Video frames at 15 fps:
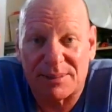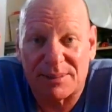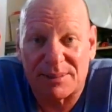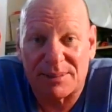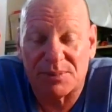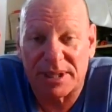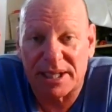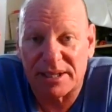
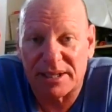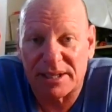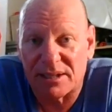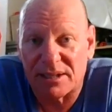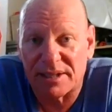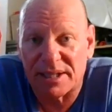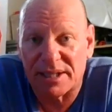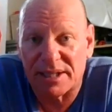
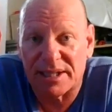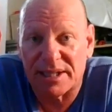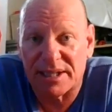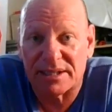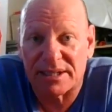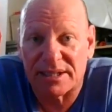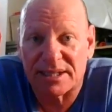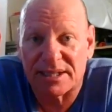litigations
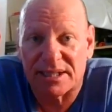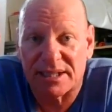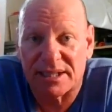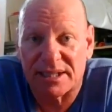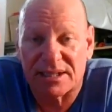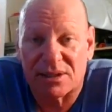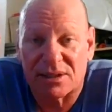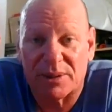we get,
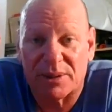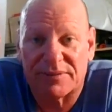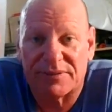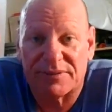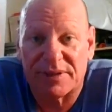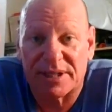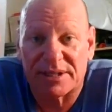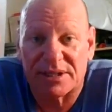that's
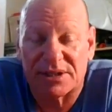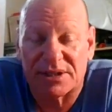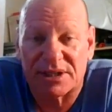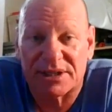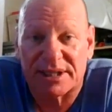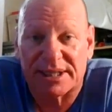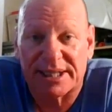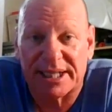a
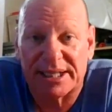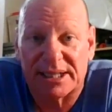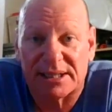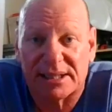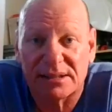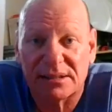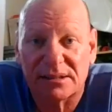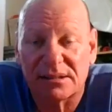quick fix.
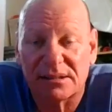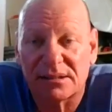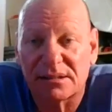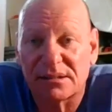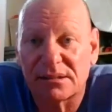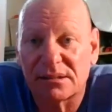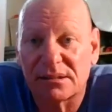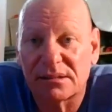It's just a
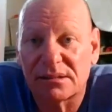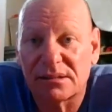letter.